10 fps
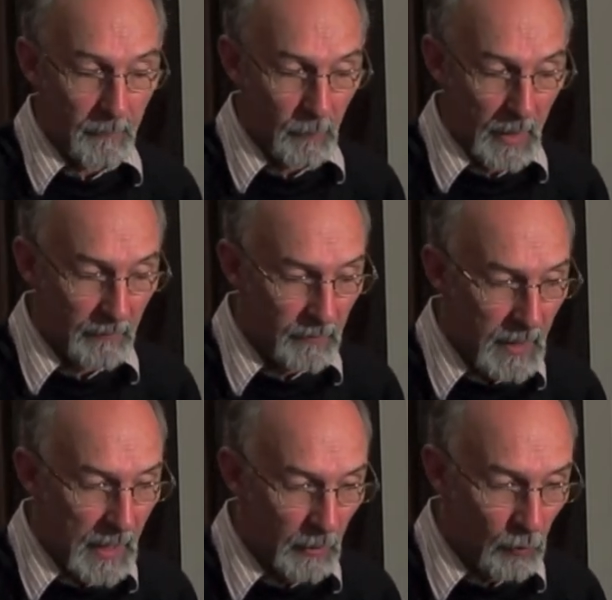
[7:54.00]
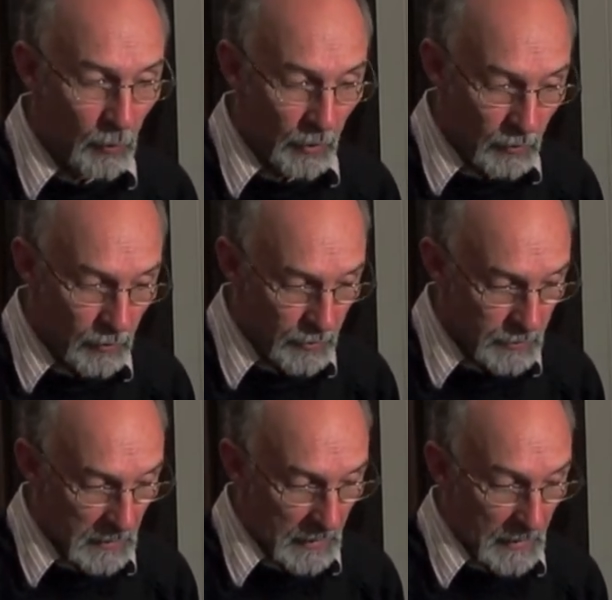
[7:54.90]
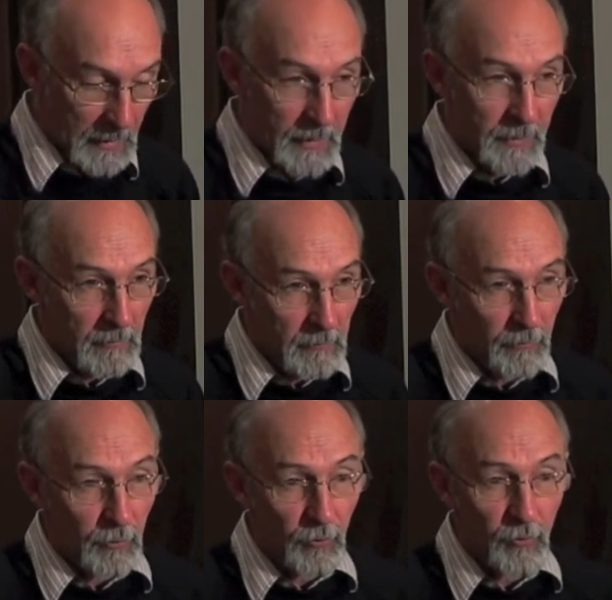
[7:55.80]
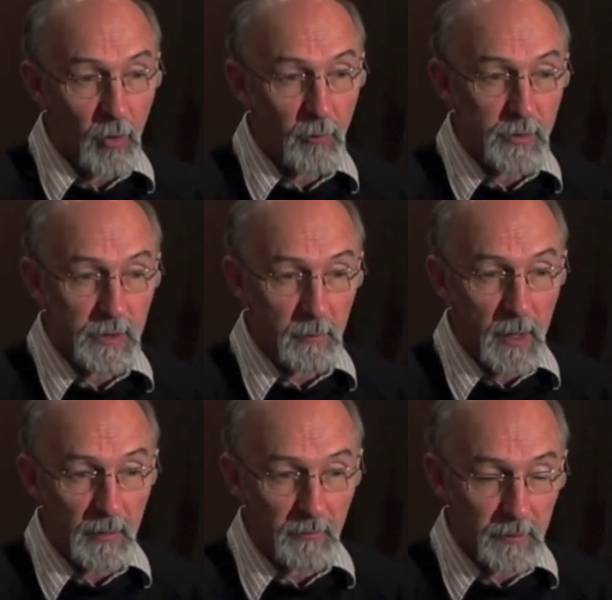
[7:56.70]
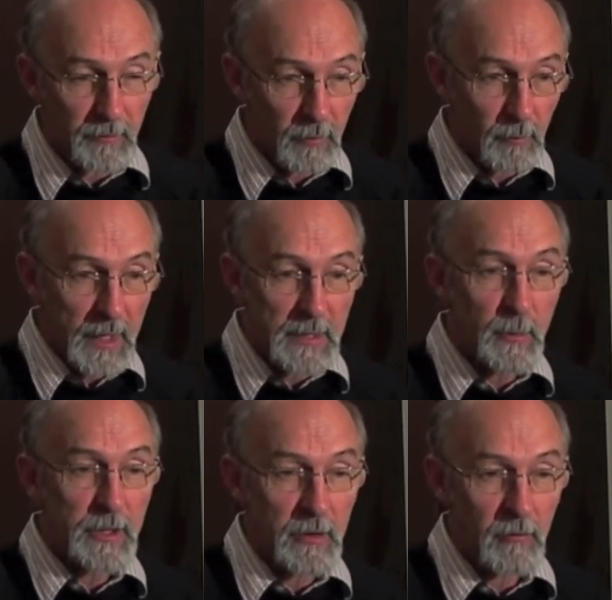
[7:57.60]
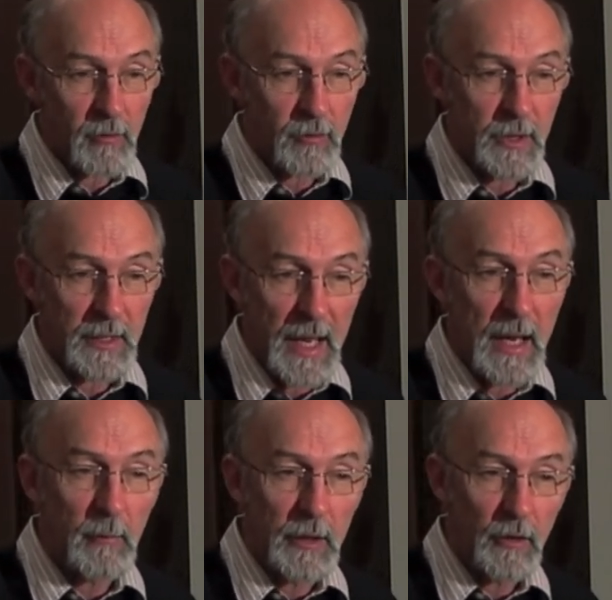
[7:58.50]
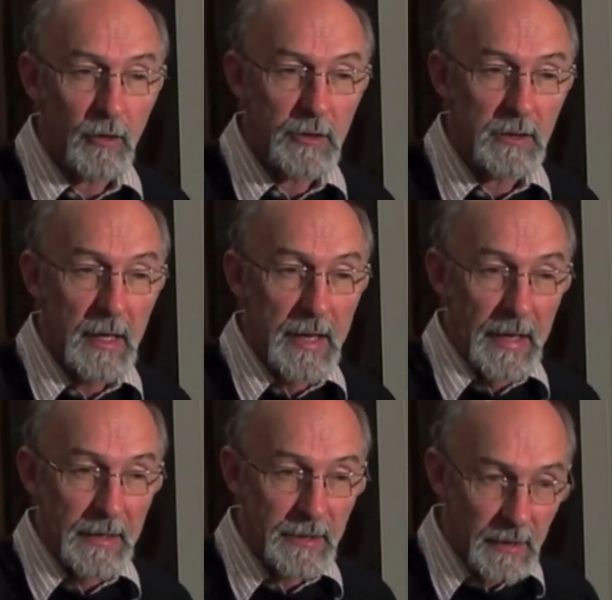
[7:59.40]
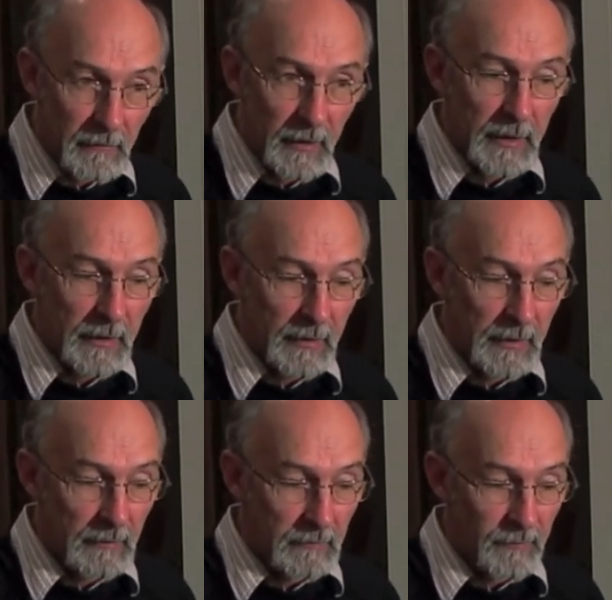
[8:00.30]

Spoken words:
advocate or use. There are a few foams that are made of different base materials that can be used. Generally they're